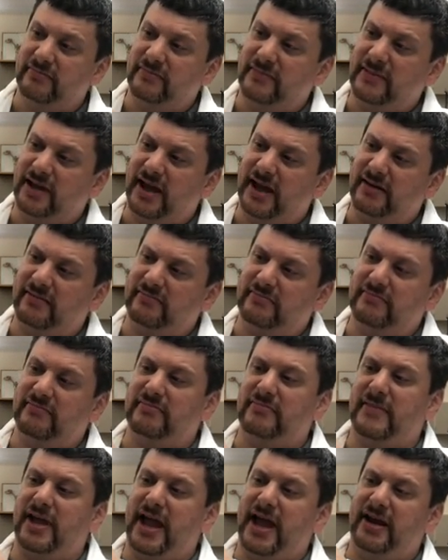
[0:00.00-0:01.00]
get
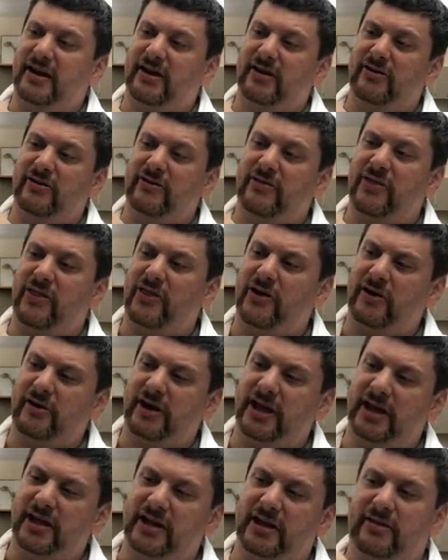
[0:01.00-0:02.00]

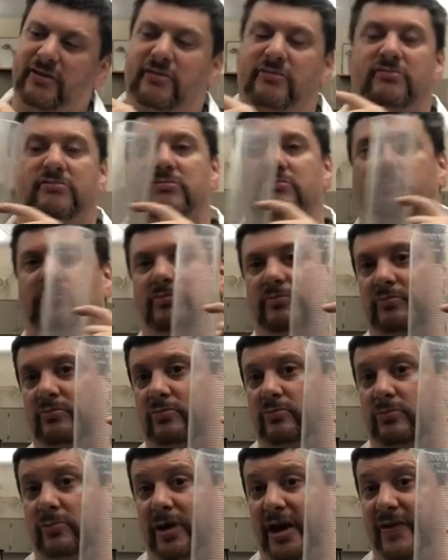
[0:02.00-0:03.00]
830, it's
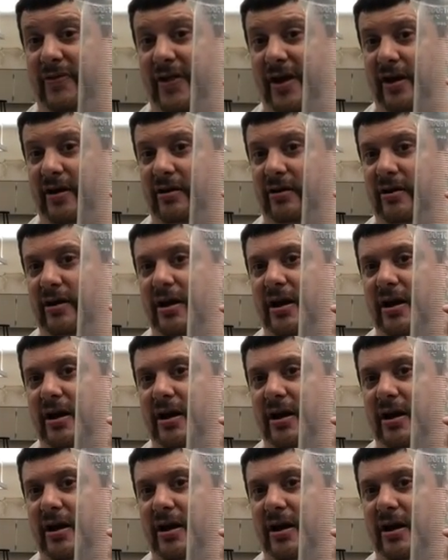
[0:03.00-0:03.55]
right there.